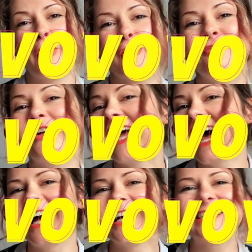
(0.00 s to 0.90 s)
bon
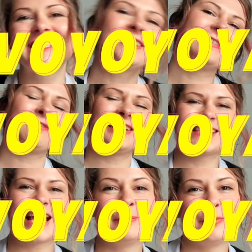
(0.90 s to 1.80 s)
voyage. When
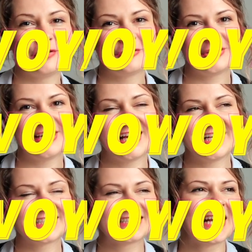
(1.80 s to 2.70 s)
we say bon
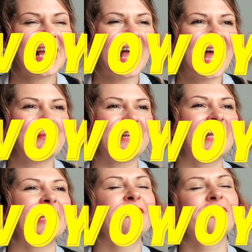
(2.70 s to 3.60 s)
voyage, I mean,
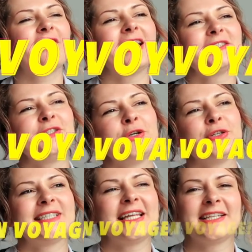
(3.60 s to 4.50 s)
in France you
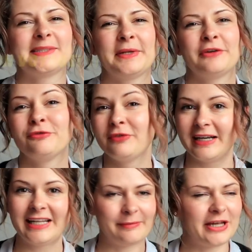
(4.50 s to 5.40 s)
could say this, but it
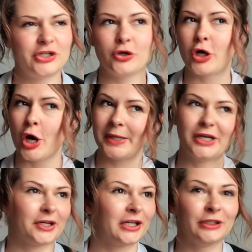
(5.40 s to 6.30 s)
really means you're
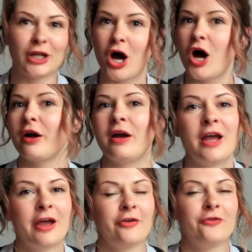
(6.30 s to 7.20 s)
going on a long
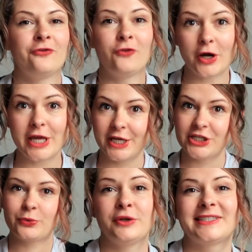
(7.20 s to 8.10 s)

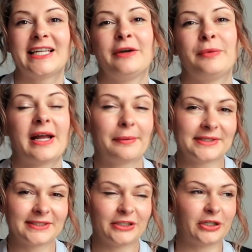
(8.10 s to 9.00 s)
voyage. You could say it when I
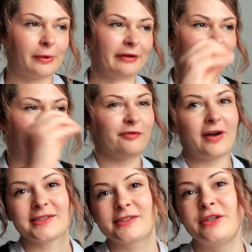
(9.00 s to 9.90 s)
was going from
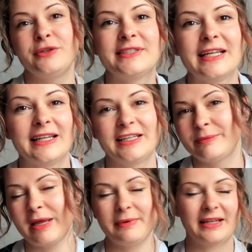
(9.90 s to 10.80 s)
France to New
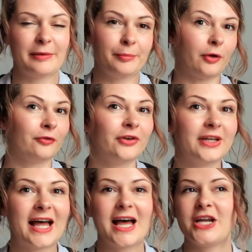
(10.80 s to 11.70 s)
Zealand, maybe like bon
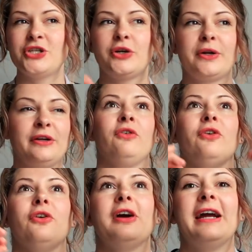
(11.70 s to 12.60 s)
voyage, you're going
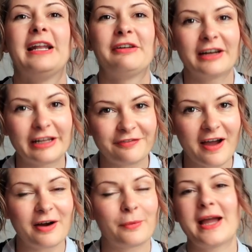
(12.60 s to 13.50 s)
really, really
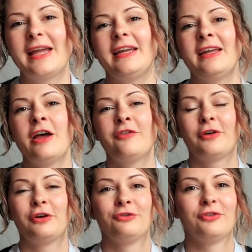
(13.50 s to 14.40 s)
far away
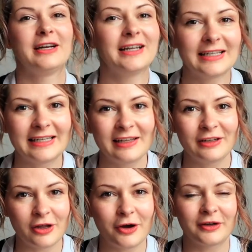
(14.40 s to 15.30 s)
for a really
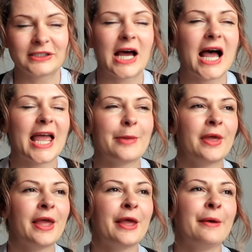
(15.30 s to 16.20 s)
long time.
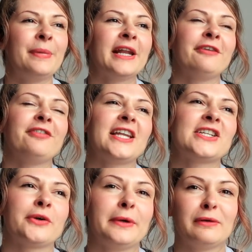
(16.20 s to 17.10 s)
But if they're
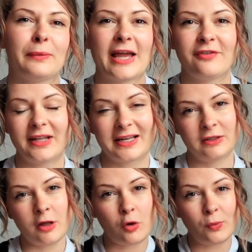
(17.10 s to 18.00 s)
just going away for like a
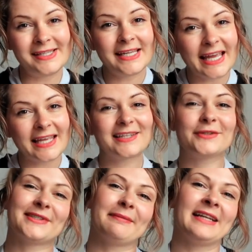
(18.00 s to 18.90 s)
long
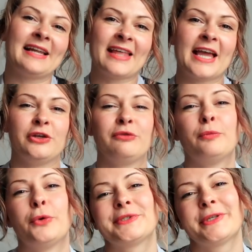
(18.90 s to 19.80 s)
weekend or something like that, you'd
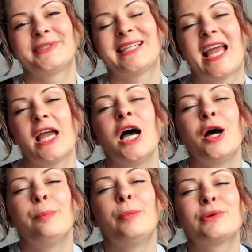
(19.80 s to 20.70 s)
more so say
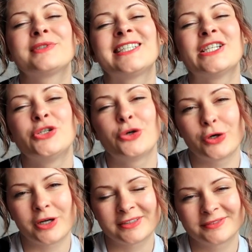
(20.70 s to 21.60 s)
bon
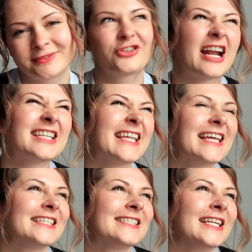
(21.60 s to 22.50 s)
séjour, which
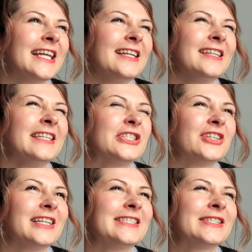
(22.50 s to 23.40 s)
translates
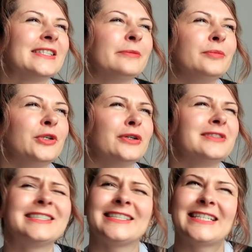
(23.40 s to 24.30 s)
literally to
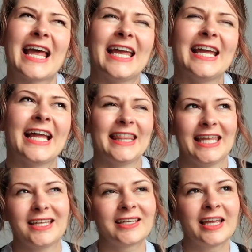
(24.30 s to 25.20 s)
good stay,
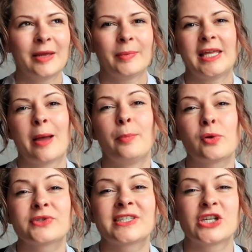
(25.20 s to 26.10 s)
think. But yeah,
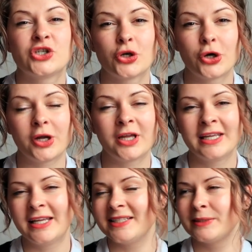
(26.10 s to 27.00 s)
bon séjour
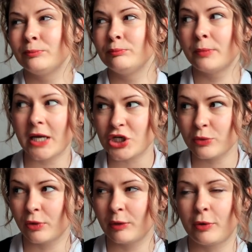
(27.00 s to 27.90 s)
is
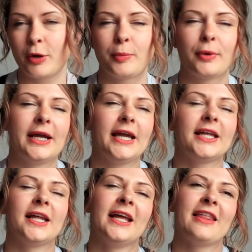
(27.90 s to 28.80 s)
much more
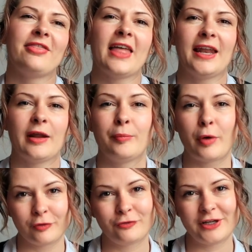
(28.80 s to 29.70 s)
appropriate than
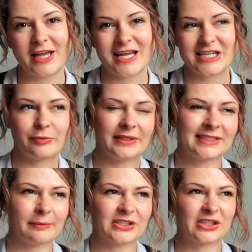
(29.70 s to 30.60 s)
bon voyage when
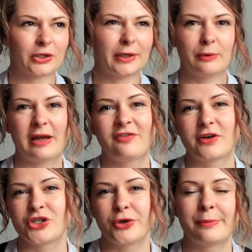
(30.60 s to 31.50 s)
someone's just going away
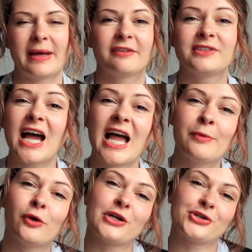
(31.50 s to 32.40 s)
for a short amount of
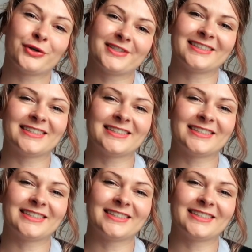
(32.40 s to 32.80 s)
time or a short